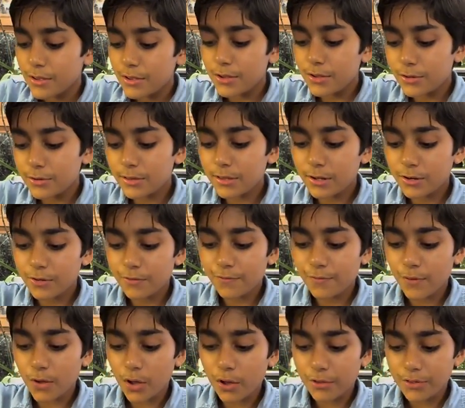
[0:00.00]
cute little
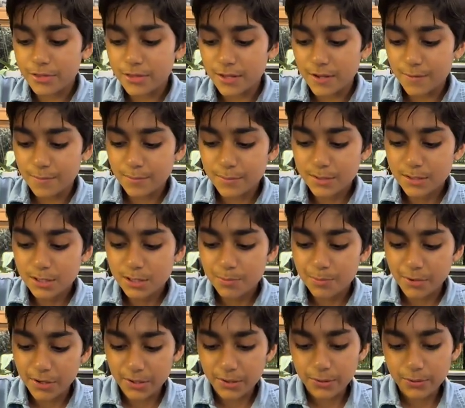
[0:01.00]
fall themed
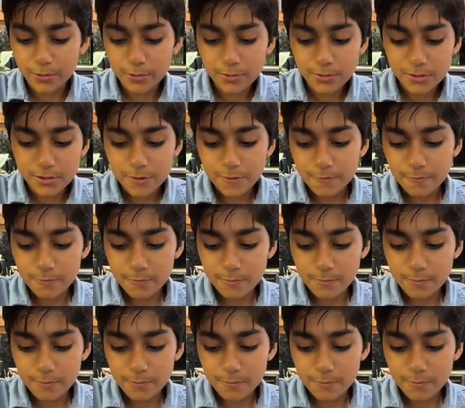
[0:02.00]
sprinkles.